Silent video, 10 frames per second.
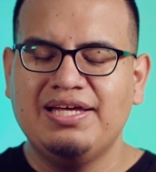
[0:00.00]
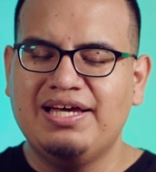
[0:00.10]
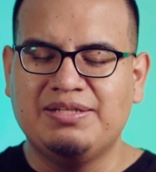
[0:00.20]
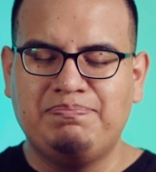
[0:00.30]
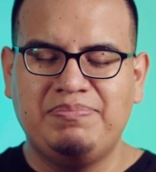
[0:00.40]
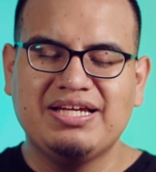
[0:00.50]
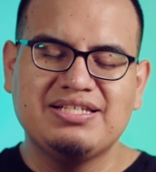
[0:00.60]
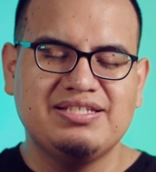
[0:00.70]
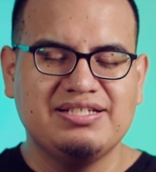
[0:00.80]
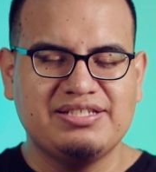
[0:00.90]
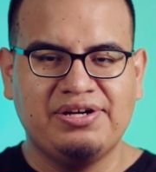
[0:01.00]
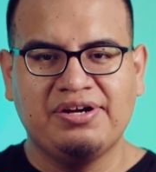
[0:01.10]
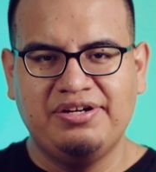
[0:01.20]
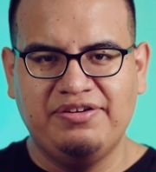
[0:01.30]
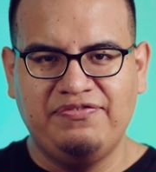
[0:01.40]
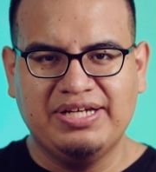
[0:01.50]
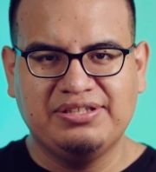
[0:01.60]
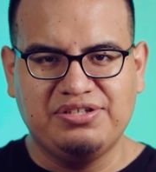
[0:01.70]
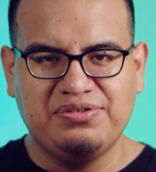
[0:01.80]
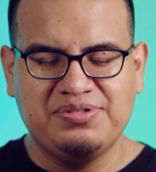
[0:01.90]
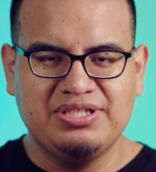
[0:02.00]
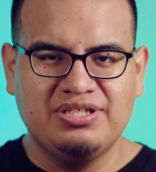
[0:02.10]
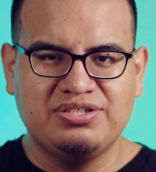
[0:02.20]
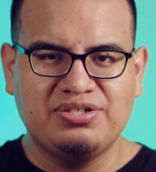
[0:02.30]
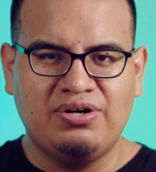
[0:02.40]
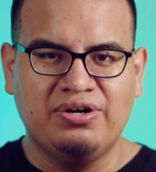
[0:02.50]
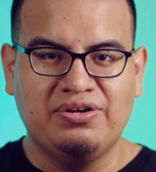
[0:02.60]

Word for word: And the biggest things that are gonna affect the usage are